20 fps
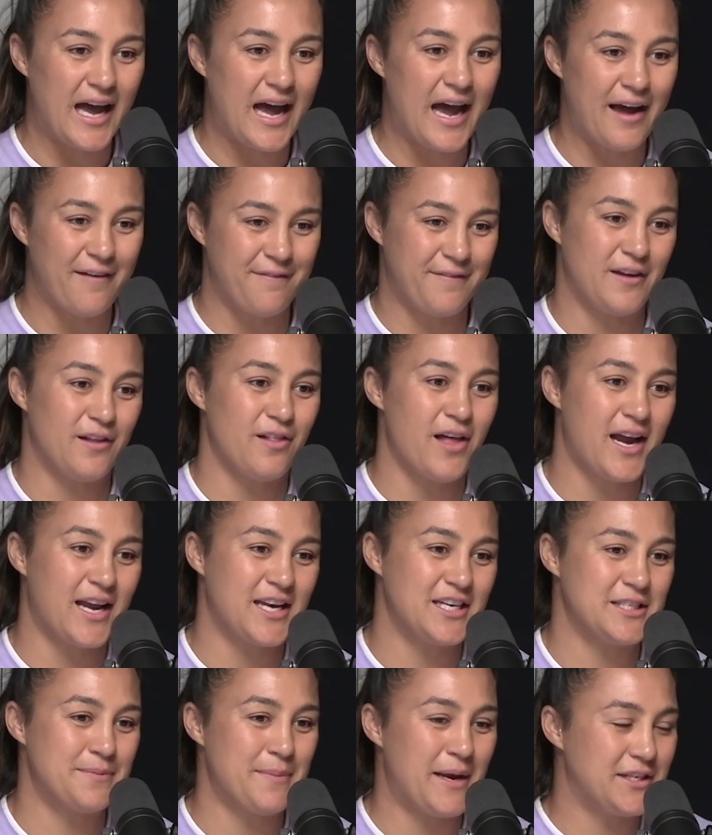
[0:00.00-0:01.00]
I feel like it
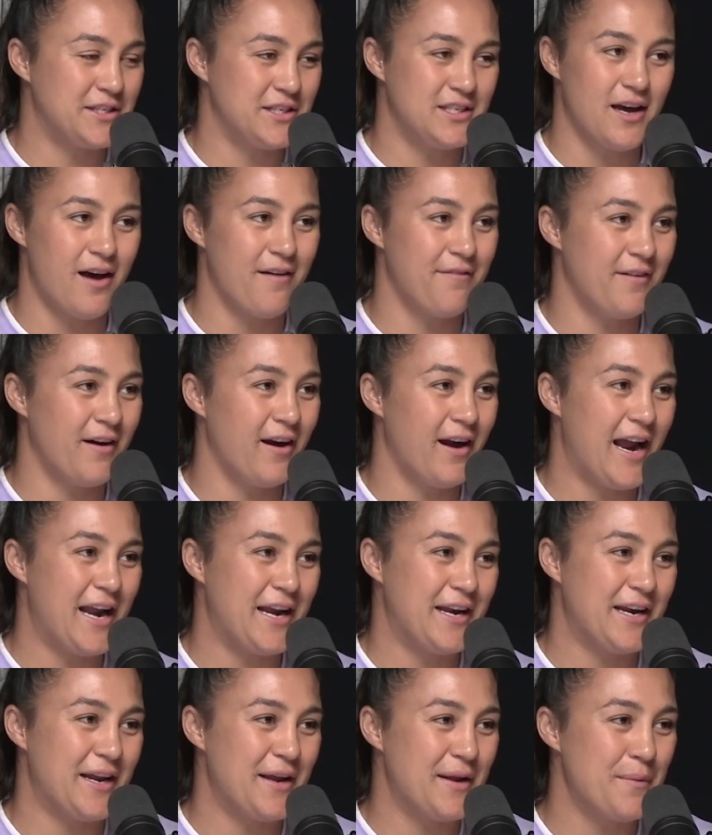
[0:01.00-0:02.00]
just makes you tougher
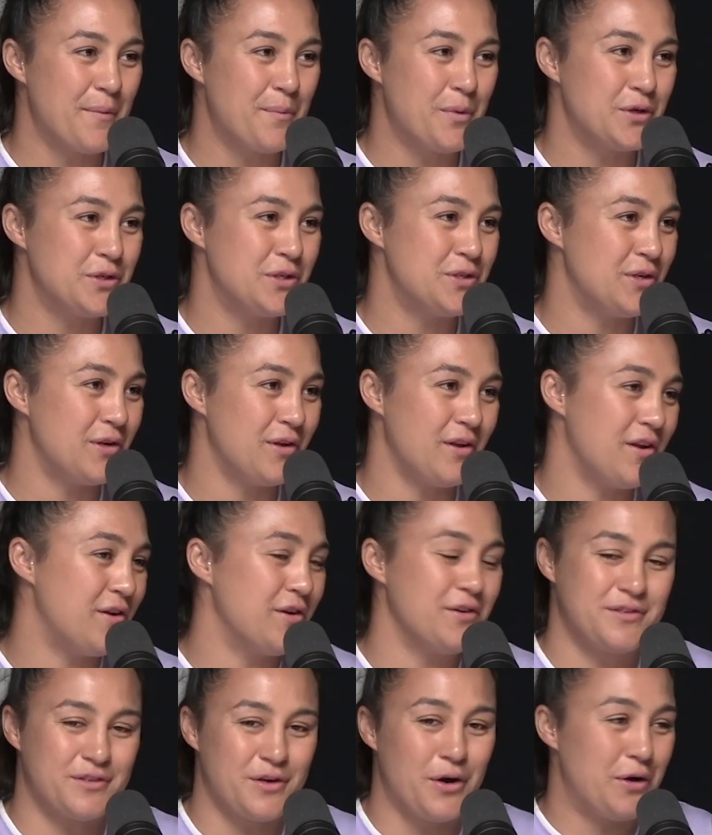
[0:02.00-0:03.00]
and it pushes you. You
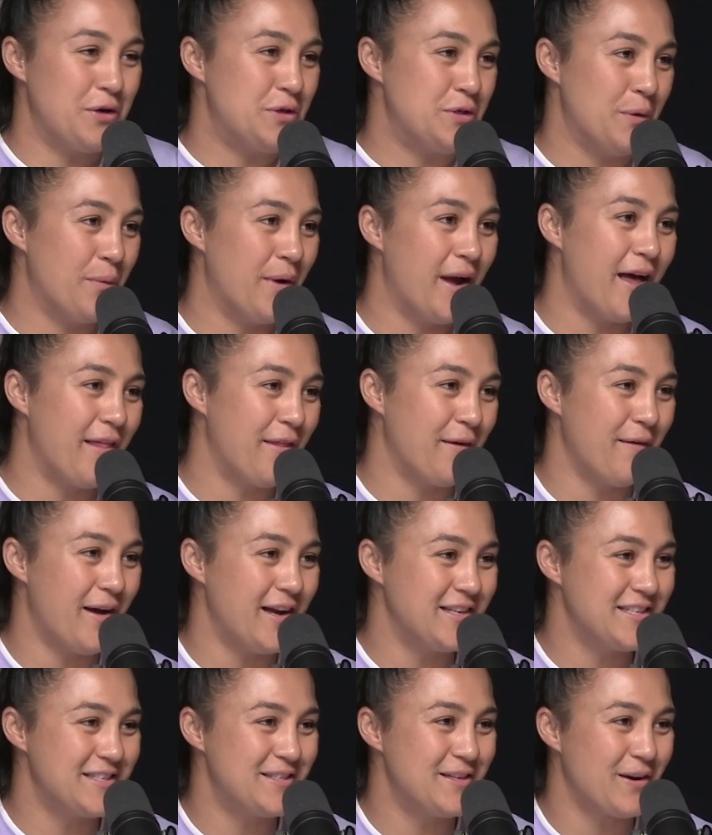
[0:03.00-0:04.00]
just got to do it,
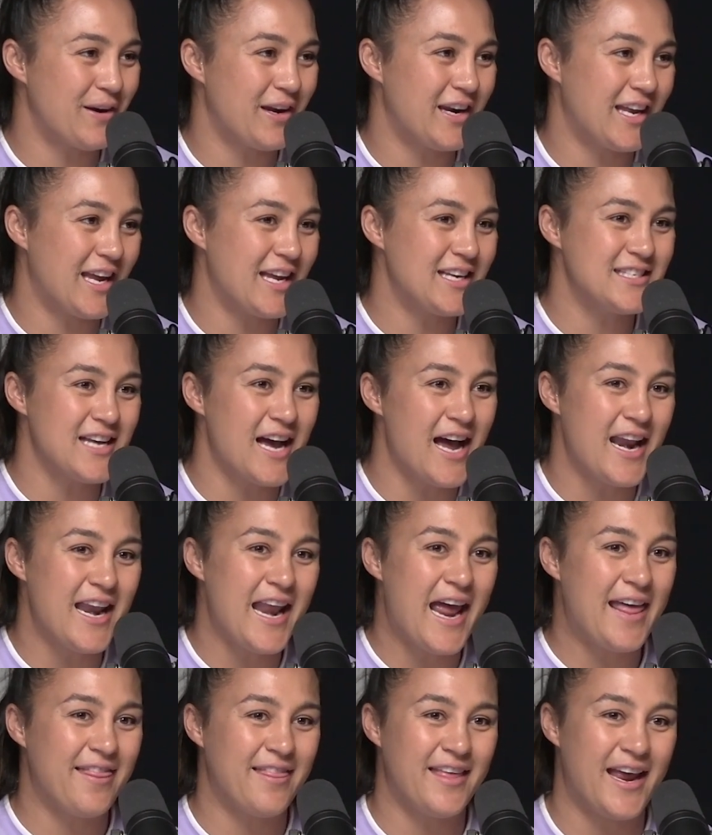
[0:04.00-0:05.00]
otherwise yeah. it's not going to get done.
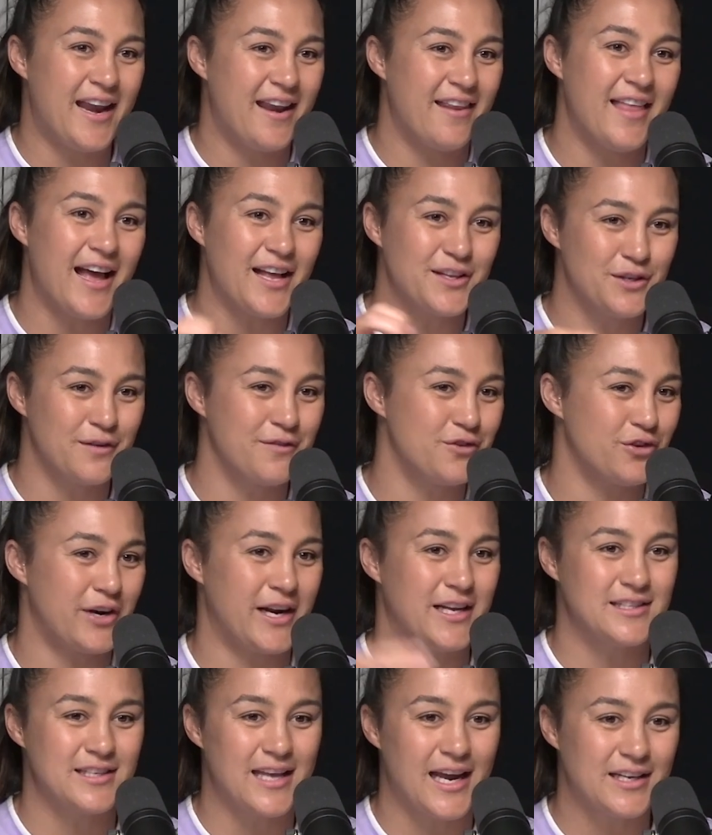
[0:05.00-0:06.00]
And then that sort of
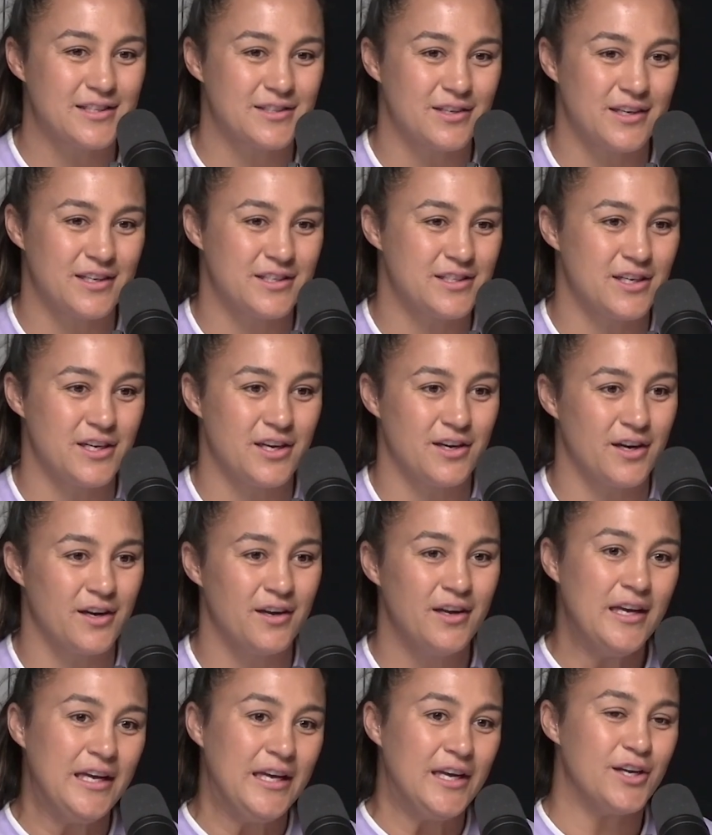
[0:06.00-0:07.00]
translates into your
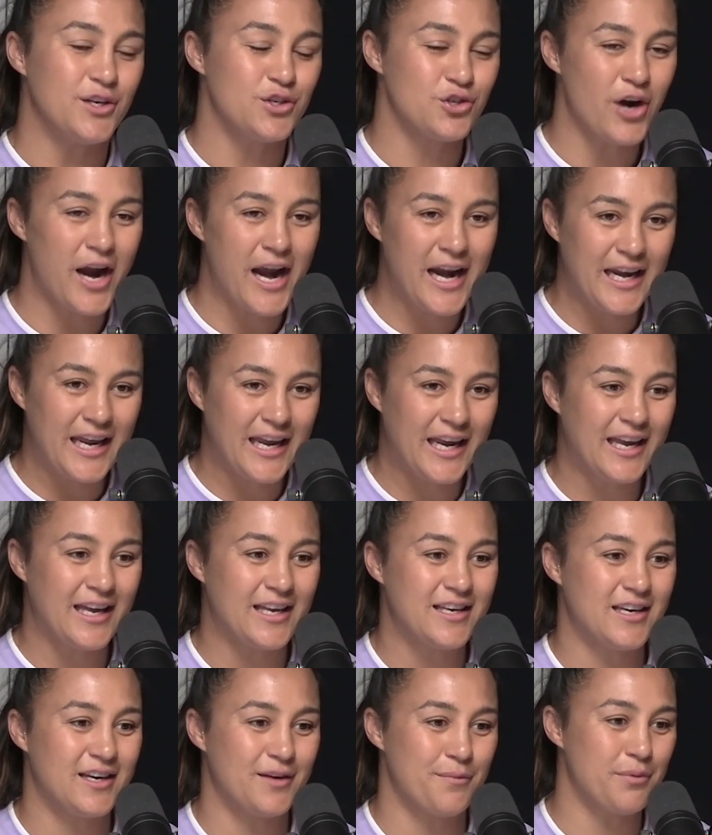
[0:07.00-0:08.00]
training
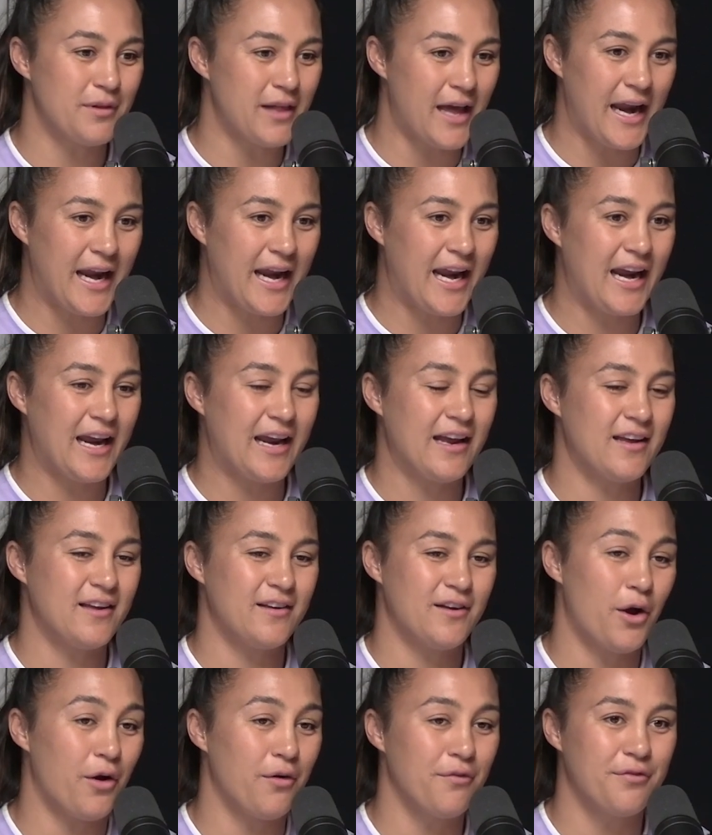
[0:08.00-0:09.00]
and your playing.
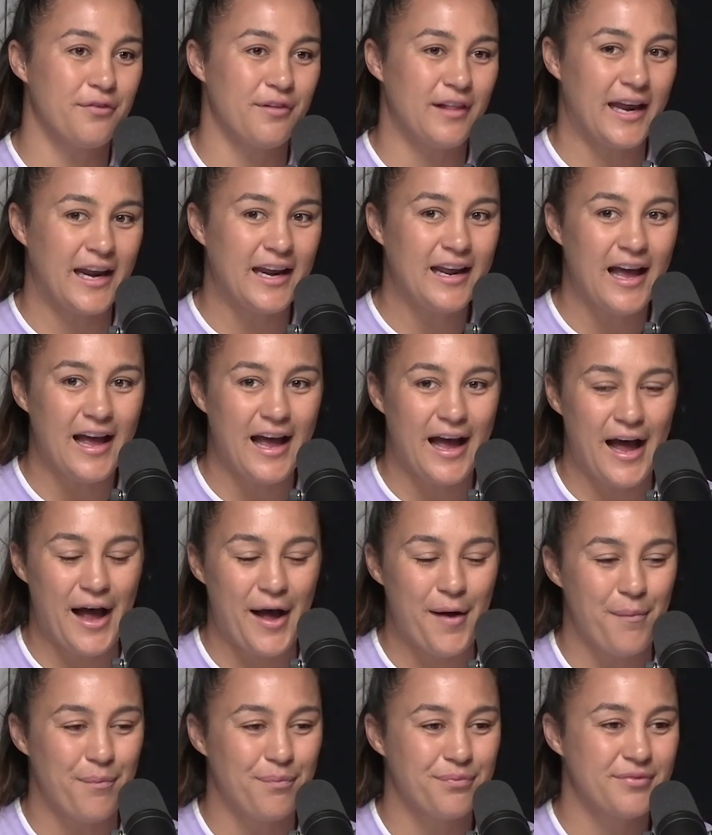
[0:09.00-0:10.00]
Hopefully,
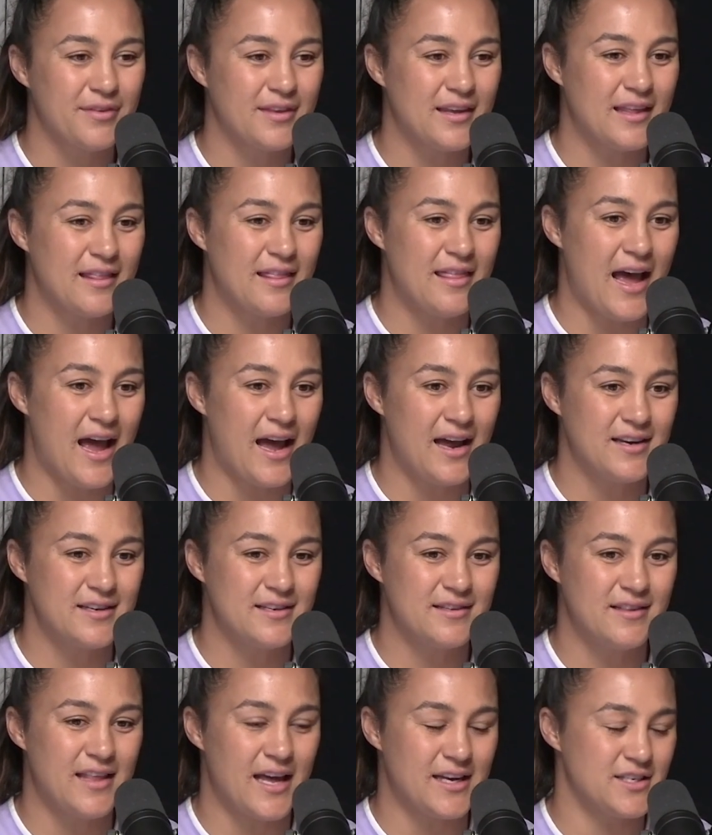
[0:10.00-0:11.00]
um, that
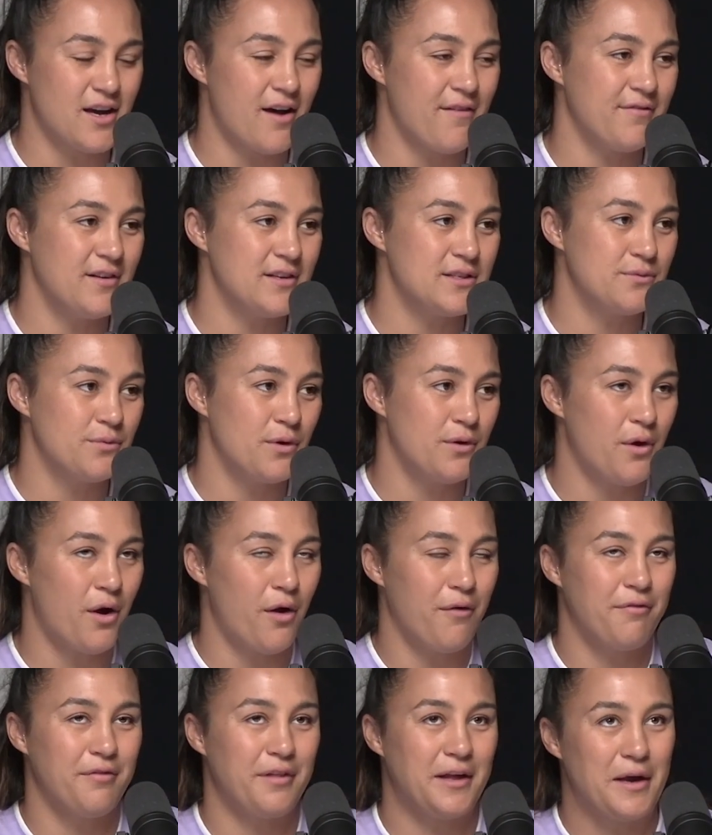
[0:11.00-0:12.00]
that toughness will
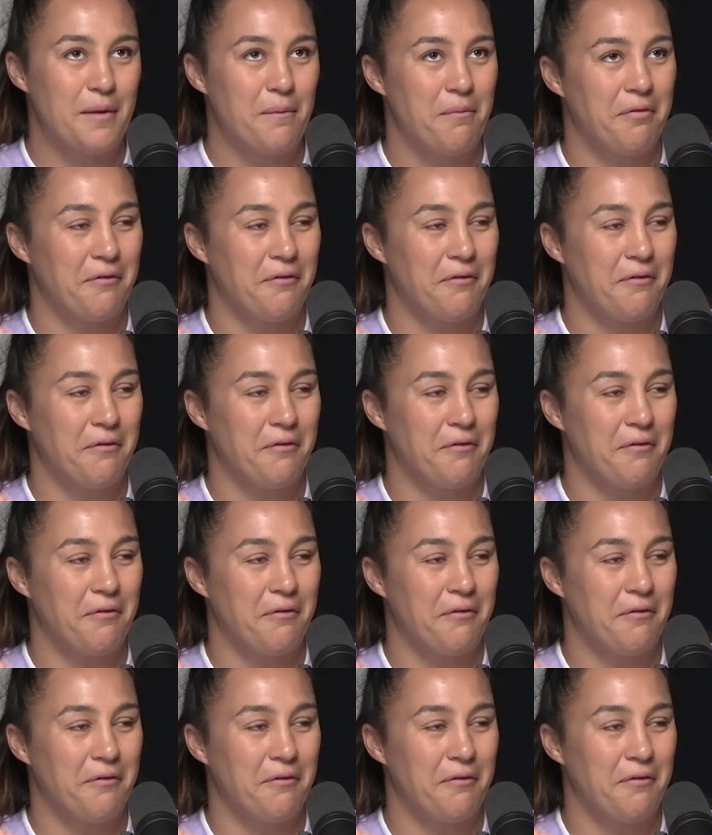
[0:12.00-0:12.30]
hopefully come